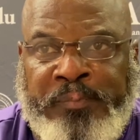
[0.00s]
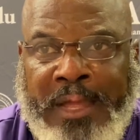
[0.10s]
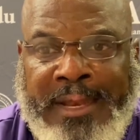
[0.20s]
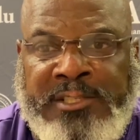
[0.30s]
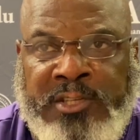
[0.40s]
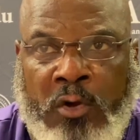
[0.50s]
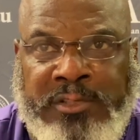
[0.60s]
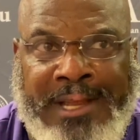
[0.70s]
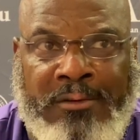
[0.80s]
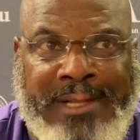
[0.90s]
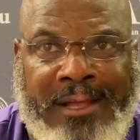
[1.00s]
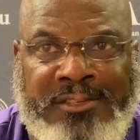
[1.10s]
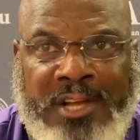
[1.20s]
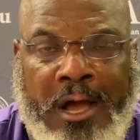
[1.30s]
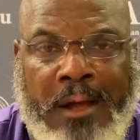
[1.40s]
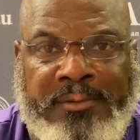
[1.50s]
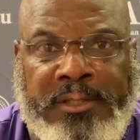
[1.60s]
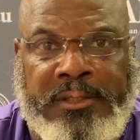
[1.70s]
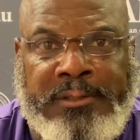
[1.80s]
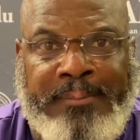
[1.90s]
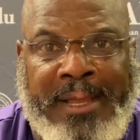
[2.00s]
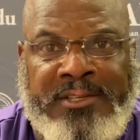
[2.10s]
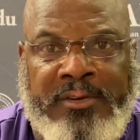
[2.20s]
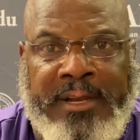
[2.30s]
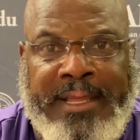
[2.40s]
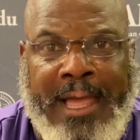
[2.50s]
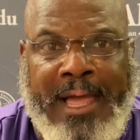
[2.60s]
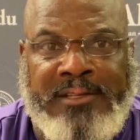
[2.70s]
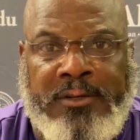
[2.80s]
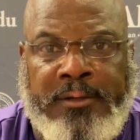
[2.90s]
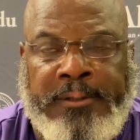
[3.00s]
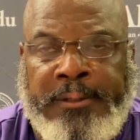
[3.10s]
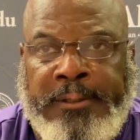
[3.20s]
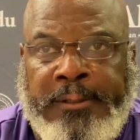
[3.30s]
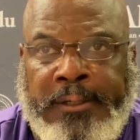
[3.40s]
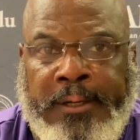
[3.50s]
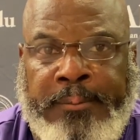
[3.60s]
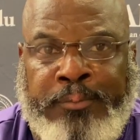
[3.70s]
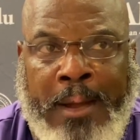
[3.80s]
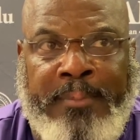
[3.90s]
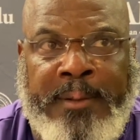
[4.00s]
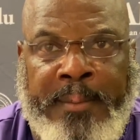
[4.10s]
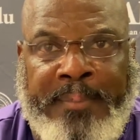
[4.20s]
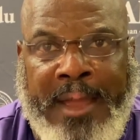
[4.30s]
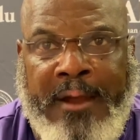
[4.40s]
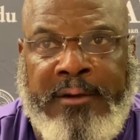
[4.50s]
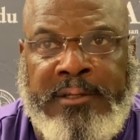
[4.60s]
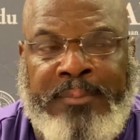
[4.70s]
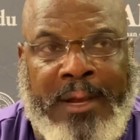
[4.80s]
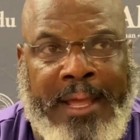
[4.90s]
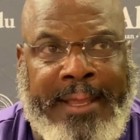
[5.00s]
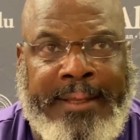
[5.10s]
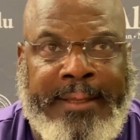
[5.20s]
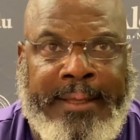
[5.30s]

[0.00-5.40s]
And as coaches, that was our job to make sure these guys are properly prepared to play.